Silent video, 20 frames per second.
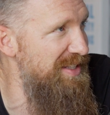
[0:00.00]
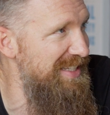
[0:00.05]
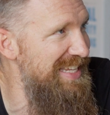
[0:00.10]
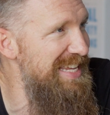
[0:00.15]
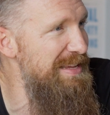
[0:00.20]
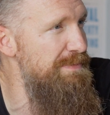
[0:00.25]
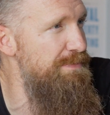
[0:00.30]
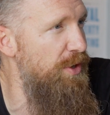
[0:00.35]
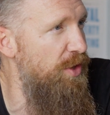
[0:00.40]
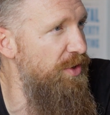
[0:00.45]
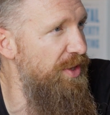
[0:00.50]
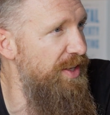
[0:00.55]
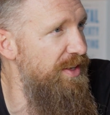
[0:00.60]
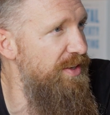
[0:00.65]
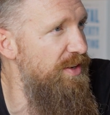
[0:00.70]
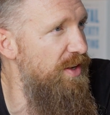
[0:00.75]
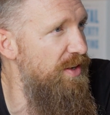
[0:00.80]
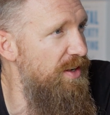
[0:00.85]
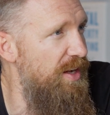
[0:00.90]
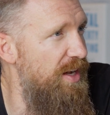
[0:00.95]
to keep
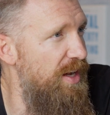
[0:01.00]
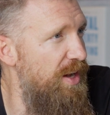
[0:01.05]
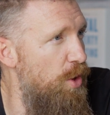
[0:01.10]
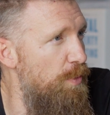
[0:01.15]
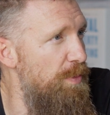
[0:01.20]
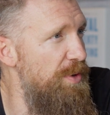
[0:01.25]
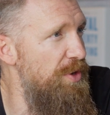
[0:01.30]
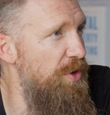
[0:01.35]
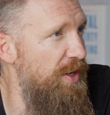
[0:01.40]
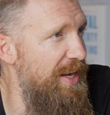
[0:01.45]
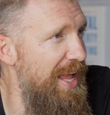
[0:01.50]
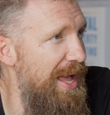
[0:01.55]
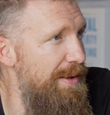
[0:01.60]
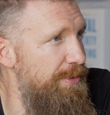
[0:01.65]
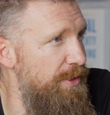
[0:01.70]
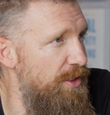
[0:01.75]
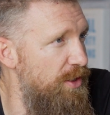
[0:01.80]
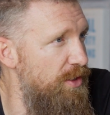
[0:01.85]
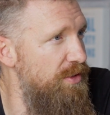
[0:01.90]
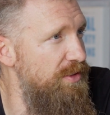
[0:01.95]
building Open Door
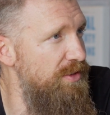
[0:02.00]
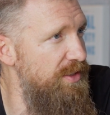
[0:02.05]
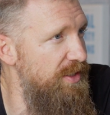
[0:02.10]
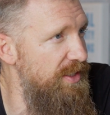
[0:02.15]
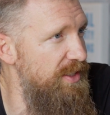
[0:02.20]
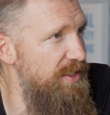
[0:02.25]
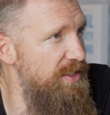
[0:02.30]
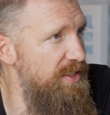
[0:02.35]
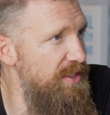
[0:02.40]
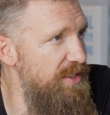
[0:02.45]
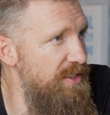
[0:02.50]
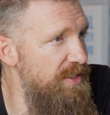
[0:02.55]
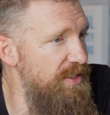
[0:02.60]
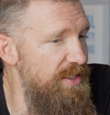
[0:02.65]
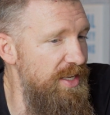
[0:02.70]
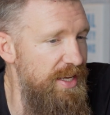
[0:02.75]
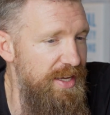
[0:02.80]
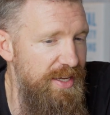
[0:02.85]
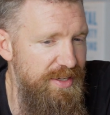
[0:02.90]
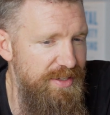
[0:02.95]
Capital.
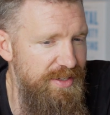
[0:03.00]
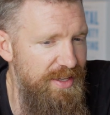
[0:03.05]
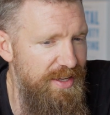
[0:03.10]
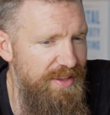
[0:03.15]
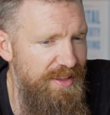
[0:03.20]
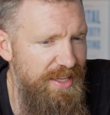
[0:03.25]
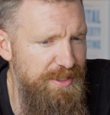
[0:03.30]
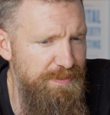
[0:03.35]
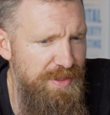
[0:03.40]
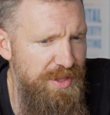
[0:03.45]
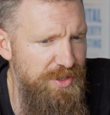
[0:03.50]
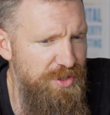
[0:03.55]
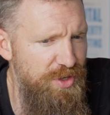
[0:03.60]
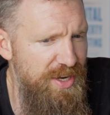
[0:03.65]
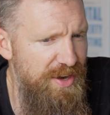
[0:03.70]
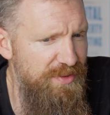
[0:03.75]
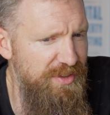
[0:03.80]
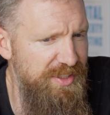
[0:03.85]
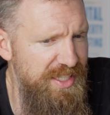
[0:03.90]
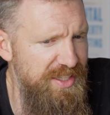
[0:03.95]
And that's been the
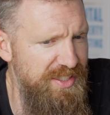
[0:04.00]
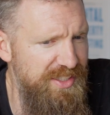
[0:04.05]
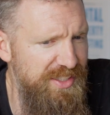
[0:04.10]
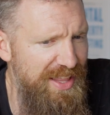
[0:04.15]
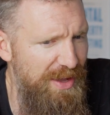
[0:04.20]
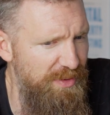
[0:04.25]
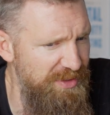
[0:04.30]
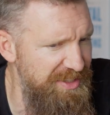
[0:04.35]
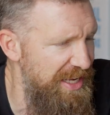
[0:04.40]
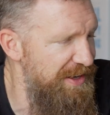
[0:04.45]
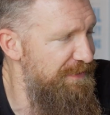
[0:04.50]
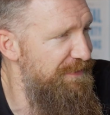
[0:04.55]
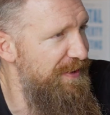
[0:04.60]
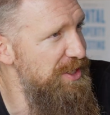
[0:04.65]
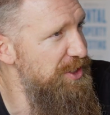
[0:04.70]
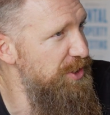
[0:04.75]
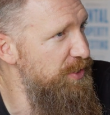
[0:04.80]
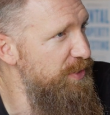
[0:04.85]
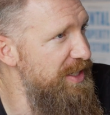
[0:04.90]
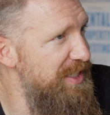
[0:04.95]
journey ever since. So that was kind of
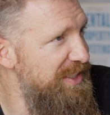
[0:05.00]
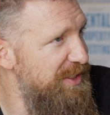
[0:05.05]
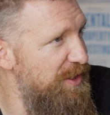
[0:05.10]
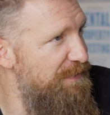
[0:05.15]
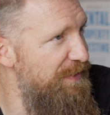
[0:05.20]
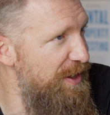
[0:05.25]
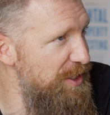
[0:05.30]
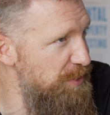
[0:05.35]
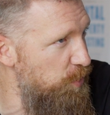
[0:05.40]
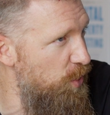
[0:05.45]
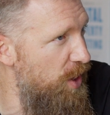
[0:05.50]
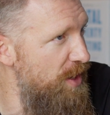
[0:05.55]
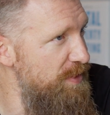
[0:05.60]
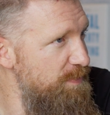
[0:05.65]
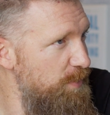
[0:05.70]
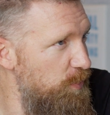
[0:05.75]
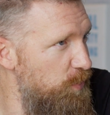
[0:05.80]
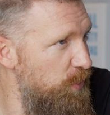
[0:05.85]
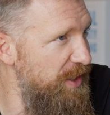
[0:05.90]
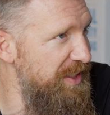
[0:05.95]
phase 3. So phase
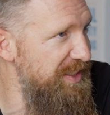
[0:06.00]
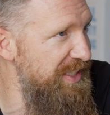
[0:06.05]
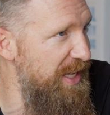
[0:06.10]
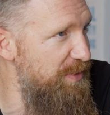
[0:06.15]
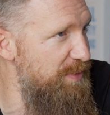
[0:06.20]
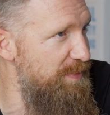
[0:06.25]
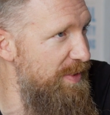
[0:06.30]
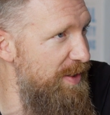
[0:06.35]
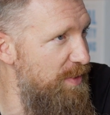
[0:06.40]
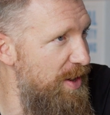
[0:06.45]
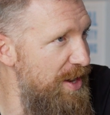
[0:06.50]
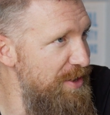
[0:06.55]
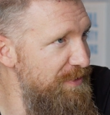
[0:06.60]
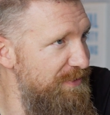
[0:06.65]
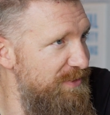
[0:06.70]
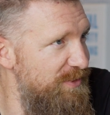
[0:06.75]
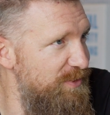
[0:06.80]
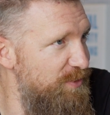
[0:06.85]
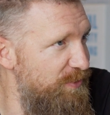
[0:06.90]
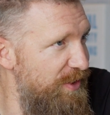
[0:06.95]
1, real estate with my
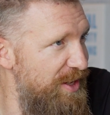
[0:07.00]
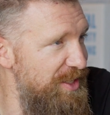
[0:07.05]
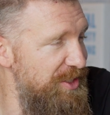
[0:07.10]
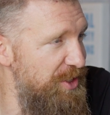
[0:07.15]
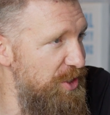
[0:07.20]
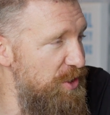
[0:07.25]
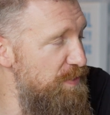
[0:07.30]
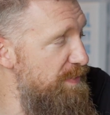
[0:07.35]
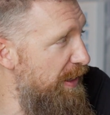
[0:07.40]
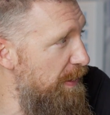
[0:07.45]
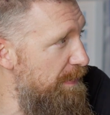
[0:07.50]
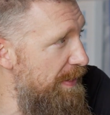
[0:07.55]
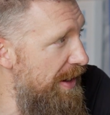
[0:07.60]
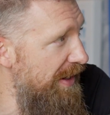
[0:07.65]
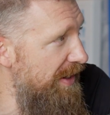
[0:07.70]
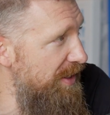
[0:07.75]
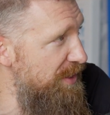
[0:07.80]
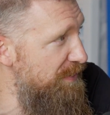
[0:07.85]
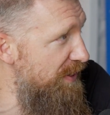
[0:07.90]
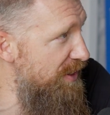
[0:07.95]
wife. Phase 2, Bigger
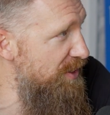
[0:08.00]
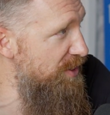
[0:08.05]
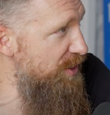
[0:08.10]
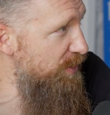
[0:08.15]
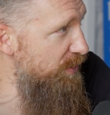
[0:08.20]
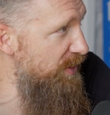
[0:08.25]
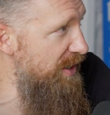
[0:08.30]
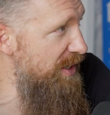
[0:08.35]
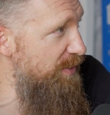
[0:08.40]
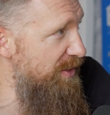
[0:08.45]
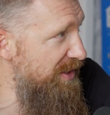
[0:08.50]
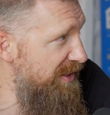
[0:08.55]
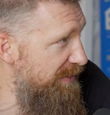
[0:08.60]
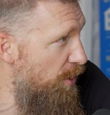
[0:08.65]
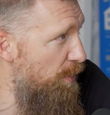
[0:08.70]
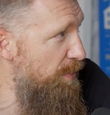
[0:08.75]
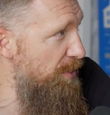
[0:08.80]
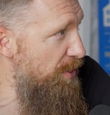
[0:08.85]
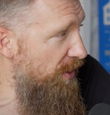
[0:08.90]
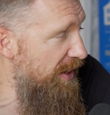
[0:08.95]
Pockets. Phase 3 was
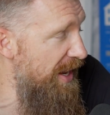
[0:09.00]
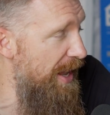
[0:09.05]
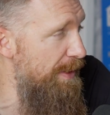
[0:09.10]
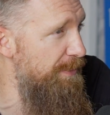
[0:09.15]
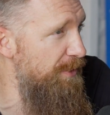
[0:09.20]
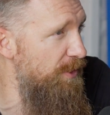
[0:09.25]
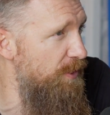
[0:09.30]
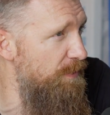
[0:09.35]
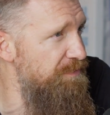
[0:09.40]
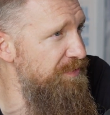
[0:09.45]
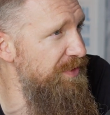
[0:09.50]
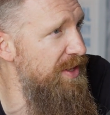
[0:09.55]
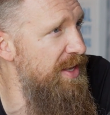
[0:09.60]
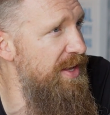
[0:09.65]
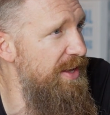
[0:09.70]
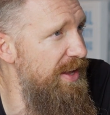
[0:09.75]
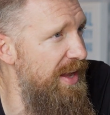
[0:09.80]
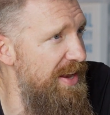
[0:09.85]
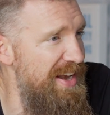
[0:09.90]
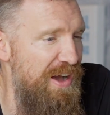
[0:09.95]
Open Door Capital.
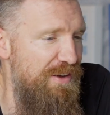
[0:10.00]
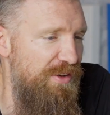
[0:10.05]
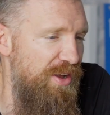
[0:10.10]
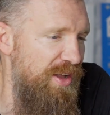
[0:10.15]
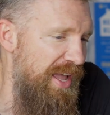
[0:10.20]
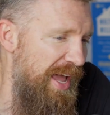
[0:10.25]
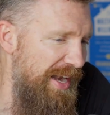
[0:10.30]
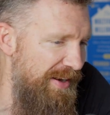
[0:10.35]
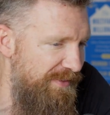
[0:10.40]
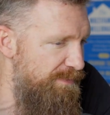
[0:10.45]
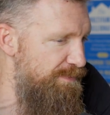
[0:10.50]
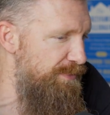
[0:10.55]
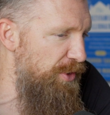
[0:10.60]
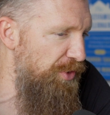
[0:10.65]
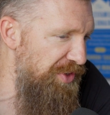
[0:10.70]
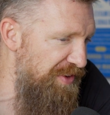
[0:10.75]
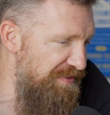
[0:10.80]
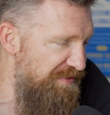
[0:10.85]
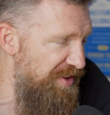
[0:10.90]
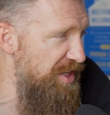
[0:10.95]
And now kind of
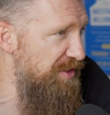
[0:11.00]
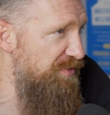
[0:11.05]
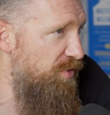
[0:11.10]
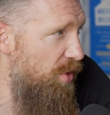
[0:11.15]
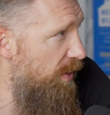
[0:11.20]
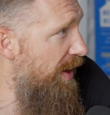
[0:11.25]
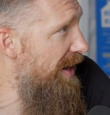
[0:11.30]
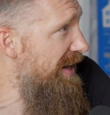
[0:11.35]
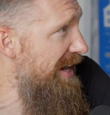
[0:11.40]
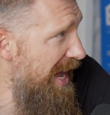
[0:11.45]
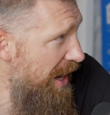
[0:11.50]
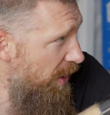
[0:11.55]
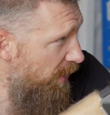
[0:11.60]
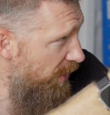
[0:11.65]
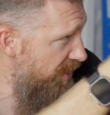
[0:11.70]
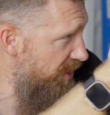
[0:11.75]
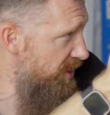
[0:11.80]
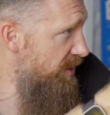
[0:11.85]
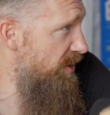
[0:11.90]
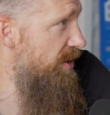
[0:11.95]
building phase 4 right now,
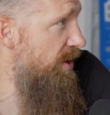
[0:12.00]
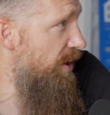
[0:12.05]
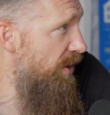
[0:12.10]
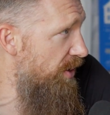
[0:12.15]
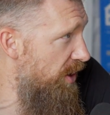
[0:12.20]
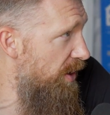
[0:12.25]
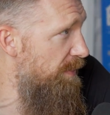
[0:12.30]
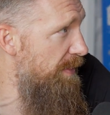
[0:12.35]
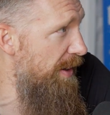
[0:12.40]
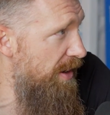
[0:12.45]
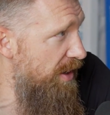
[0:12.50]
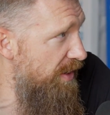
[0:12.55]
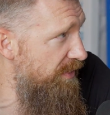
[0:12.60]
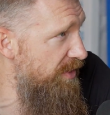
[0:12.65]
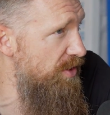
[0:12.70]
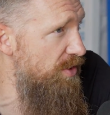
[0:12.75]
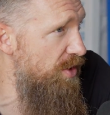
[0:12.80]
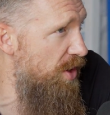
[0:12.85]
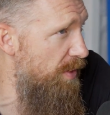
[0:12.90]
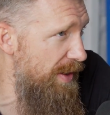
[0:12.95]
which you're a part of
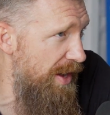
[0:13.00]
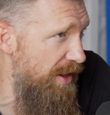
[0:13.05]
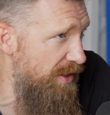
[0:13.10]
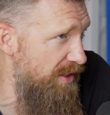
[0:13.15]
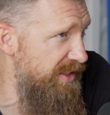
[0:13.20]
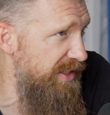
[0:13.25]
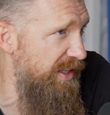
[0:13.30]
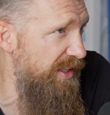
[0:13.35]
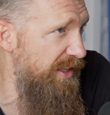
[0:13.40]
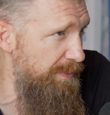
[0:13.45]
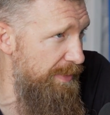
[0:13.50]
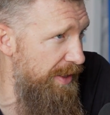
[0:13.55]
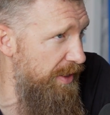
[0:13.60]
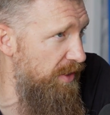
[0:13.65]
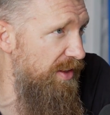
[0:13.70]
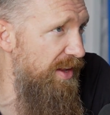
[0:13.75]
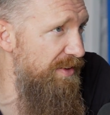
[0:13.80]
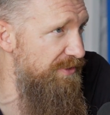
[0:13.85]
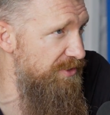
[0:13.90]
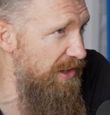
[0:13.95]
and you know about, is like the Better
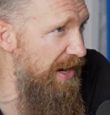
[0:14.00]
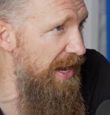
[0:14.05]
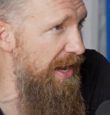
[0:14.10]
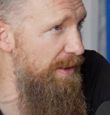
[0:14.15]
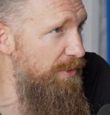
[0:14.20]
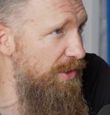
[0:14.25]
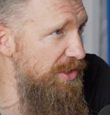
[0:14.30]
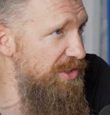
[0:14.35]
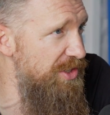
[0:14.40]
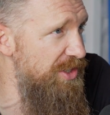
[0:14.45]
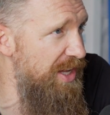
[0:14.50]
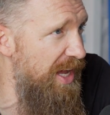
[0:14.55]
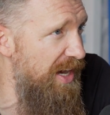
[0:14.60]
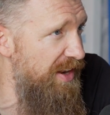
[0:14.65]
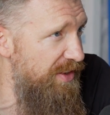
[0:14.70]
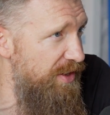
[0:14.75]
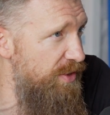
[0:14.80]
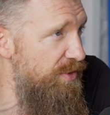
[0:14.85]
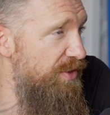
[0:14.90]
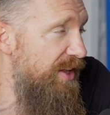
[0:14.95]
Life Tribe, which is kind
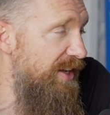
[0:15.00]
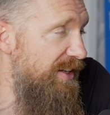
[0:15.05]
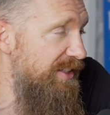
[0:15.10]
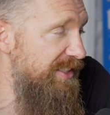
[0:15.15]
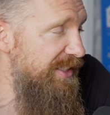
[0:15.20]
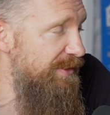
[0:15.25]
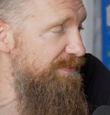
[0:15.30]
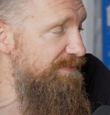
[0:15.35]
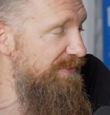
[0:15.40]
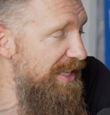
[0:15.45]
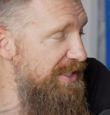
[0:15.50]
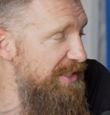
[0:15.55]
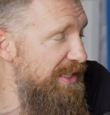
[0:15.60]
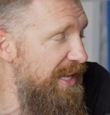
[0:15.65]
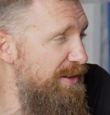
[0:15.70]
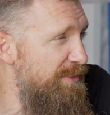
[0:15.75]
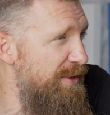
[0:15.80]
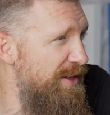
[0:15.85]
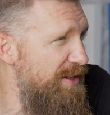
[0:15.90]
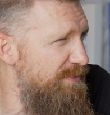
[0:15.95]
of the new thing. So that's
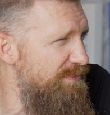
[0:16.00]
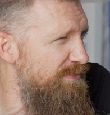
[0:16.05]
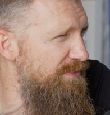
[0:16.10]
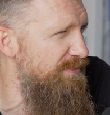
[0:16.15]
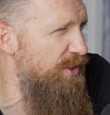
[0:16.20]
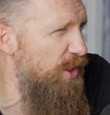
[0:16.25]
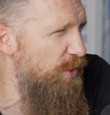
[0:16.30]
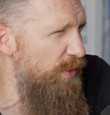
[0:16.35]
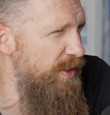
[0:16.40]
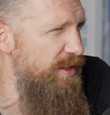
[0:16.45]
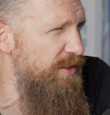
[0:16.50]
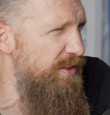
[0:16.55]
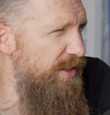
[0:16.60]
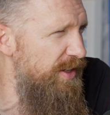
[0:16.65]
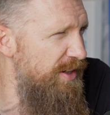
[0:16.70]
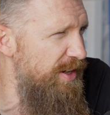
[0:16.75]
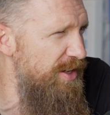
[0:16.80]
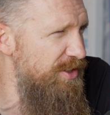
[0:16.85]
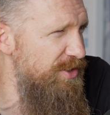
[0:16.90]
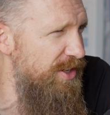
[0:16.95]
kind of my career in
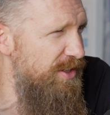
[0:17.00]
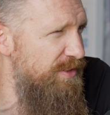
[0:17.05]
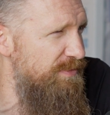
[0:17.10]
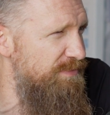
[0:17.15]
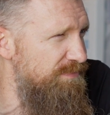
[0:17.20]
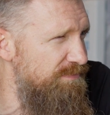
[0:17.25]
a nutshell.